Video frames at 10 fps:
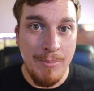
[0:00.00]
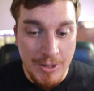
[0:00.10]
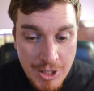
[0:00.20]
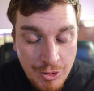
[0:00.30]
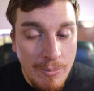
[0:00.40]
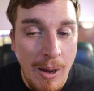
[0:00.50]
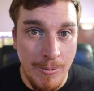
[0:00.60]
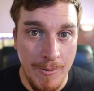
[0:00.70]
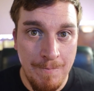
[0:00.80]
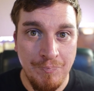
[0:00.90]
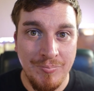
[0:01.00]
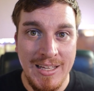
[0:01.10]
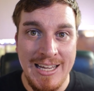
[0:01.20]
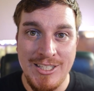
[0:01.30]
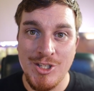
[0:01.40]
But just remember,
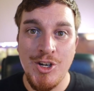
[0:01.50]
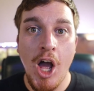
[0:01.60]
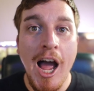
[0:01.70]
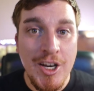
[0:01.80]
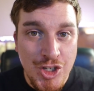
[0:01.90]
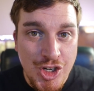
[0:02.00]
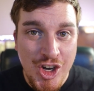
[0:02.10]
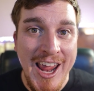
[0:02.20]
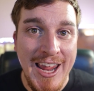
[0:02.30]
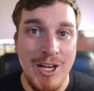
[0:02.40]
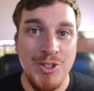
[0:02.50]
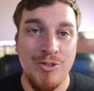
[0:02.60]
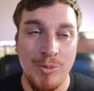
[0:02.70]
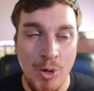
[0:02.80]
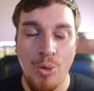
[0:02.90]
it does not change
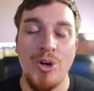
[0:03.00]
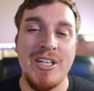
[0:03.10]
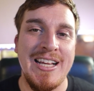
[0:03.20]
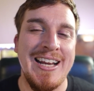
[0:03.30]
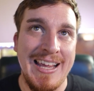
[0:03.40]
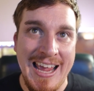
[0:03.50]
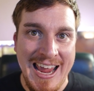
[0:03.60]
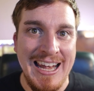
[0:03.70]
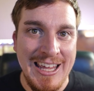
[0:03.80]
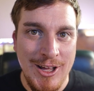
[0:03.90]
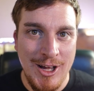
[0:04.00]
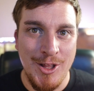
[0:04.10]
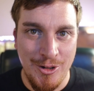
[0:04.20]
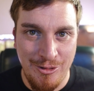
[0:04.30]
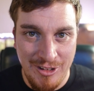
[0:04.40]
from quarantining any
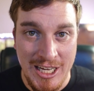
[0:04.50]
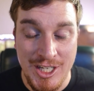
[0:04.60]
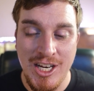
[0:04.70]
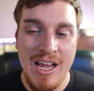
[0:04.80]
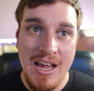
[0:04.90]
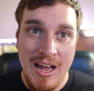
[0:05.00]
other fish.